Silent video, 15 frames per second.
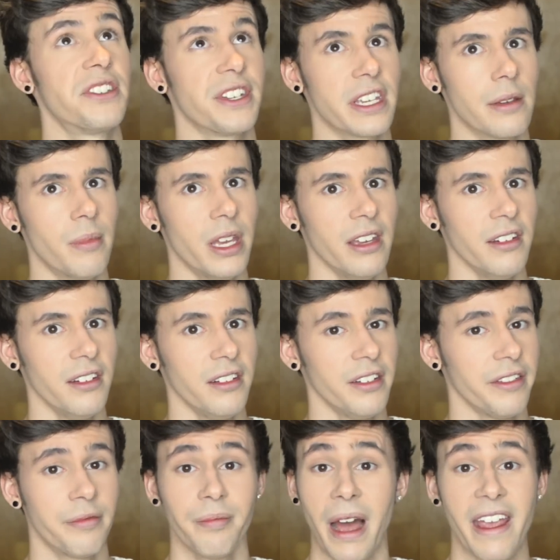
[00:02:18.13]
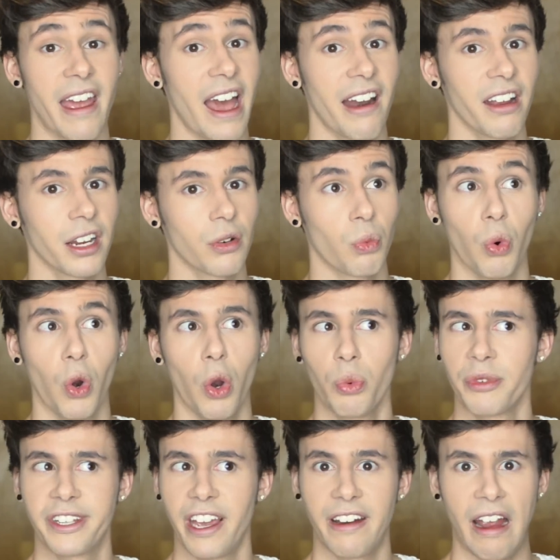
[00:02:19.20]
Demon, my attic
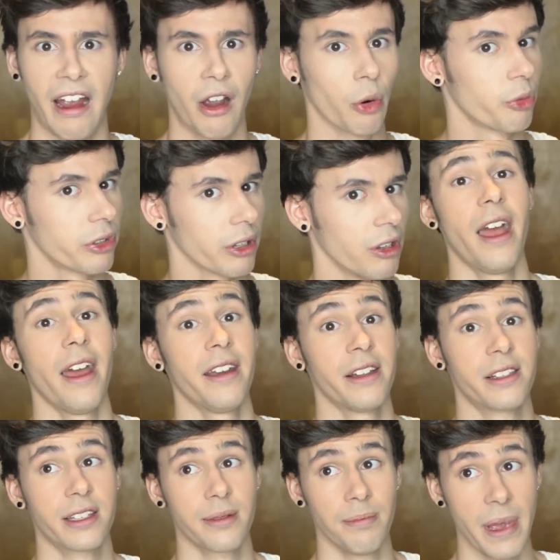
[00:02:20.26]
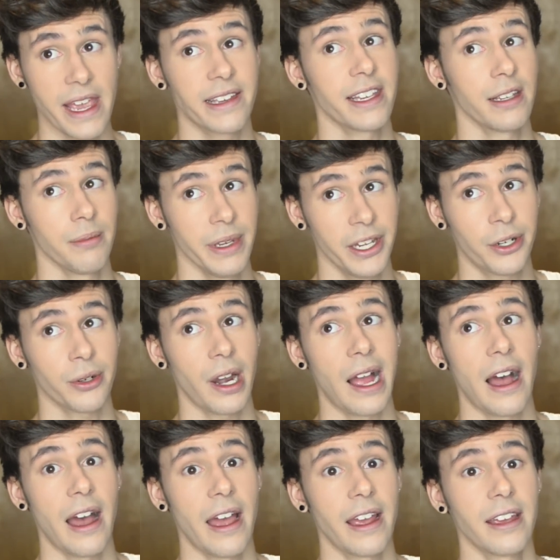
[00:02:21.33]
won't get out, and it's making me
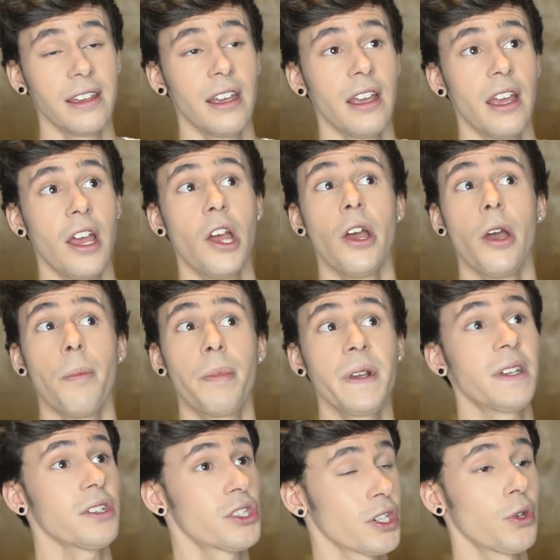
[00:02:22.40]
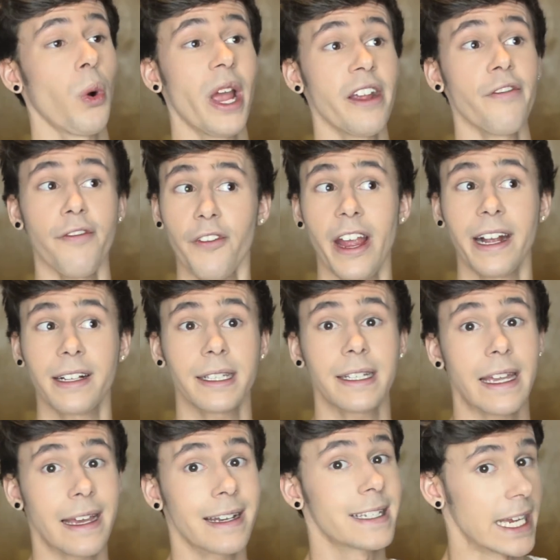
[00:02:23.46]
cry because quite
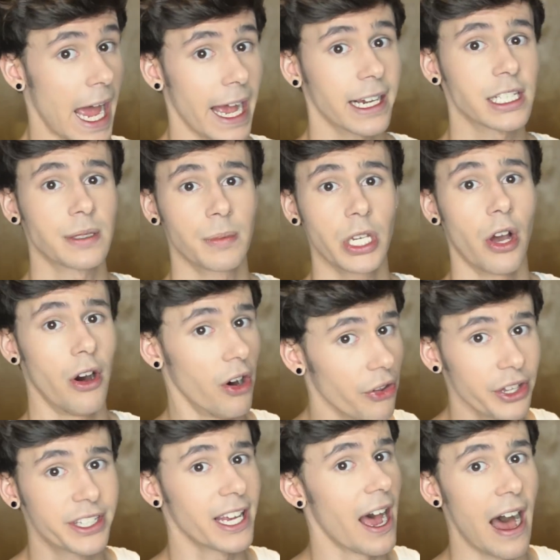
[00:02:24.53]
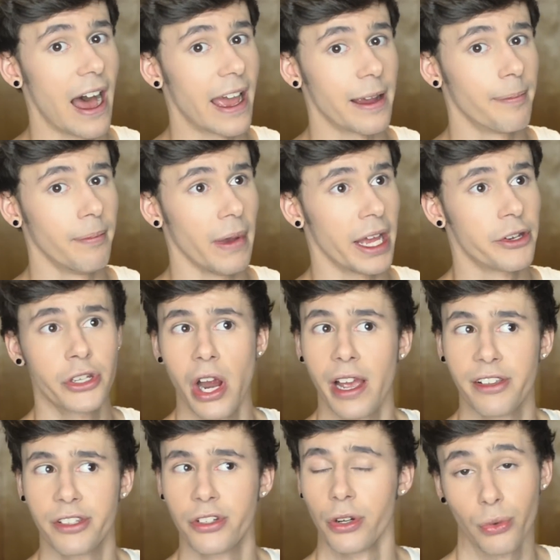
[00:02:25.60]
frankly, it attacks me all the time and
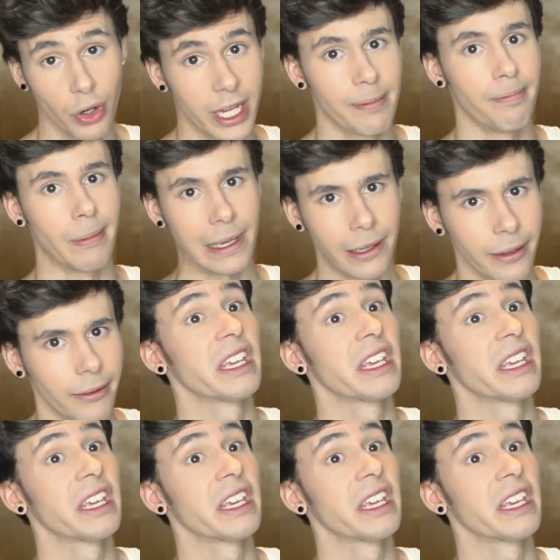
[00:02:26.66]
tries to rape me.